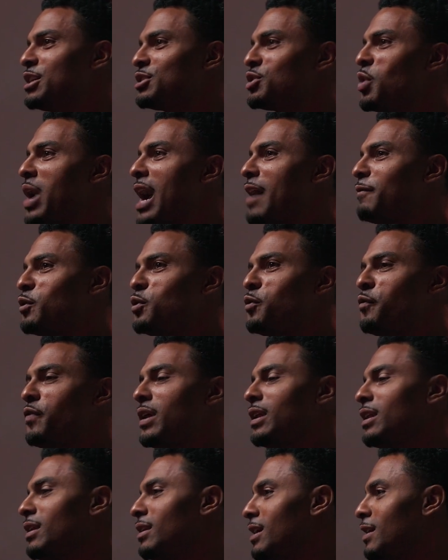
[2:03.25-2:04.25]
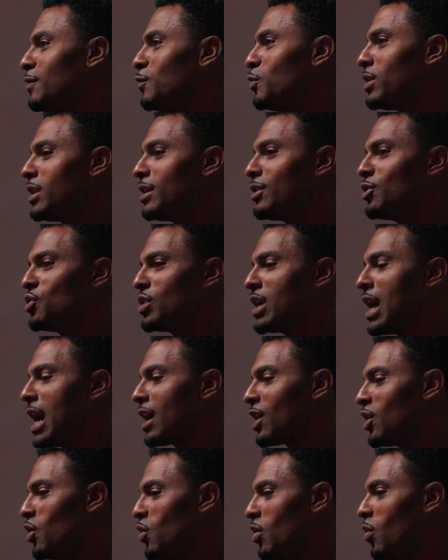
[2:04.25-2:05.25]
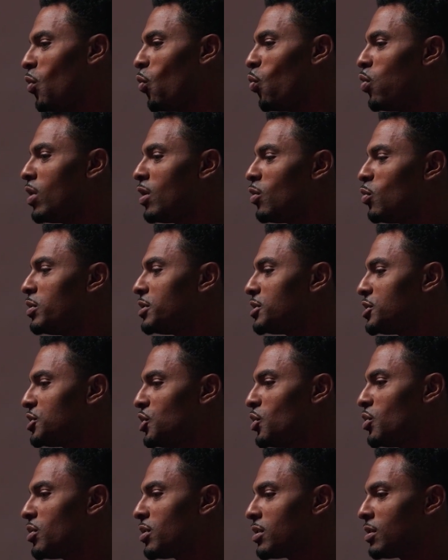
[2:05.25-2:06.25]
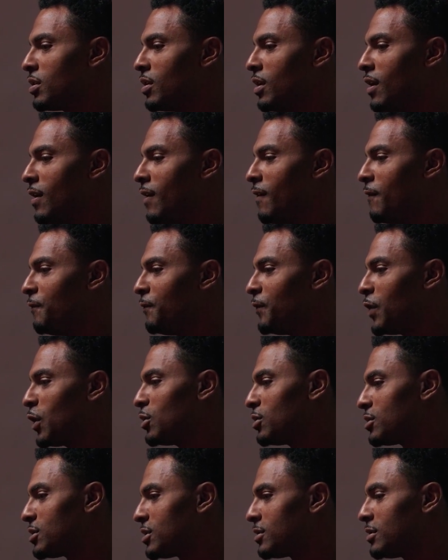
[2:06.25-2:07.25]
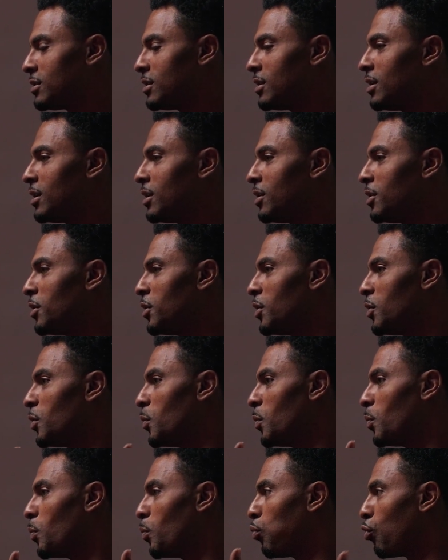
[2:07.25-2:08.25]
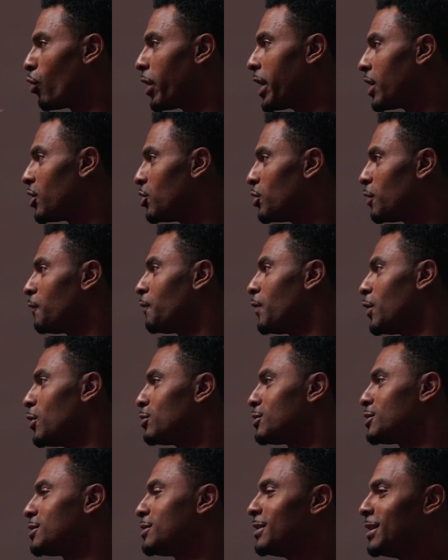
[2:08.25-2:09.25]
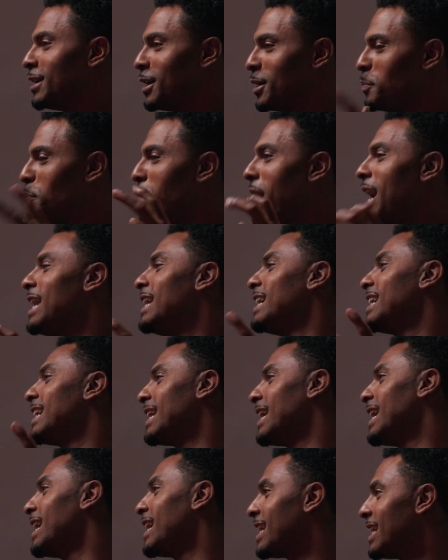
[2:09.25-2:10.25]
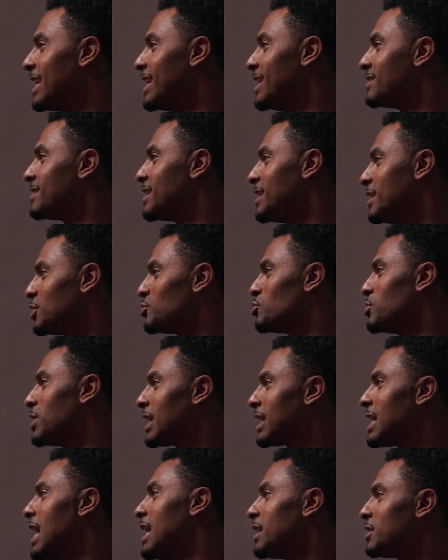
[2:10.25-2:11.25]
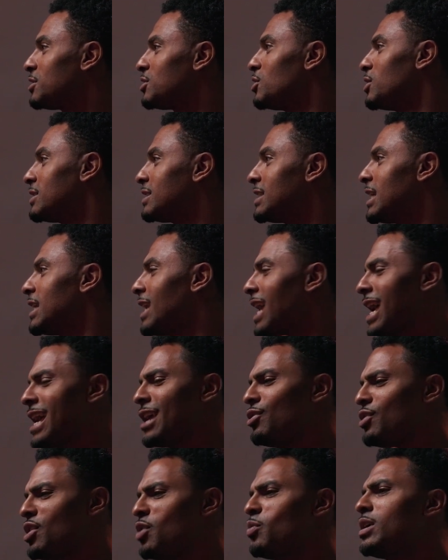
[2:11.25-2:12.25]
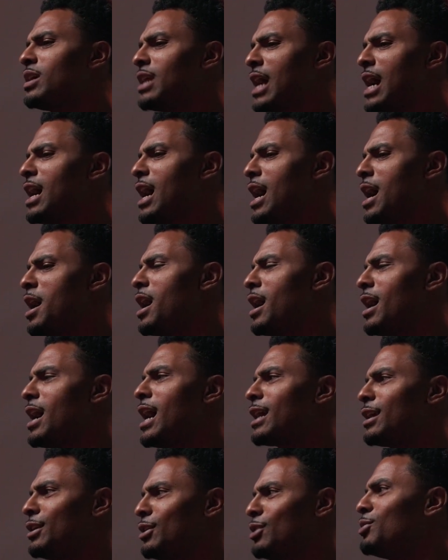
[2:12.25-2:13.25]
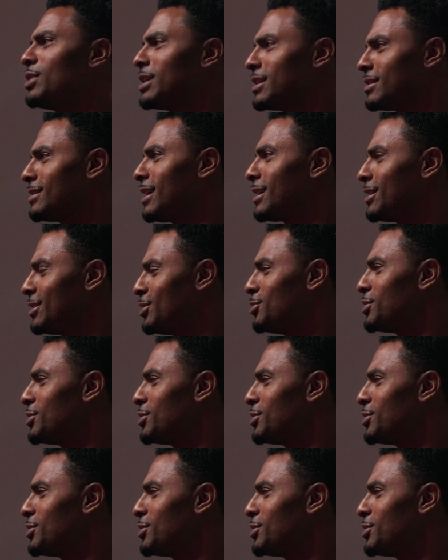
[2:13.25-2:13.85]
So after you fell in love with it, you got going, what was your first break, your first paying gig in this industry that kind of said, hey, you know what, I can do this.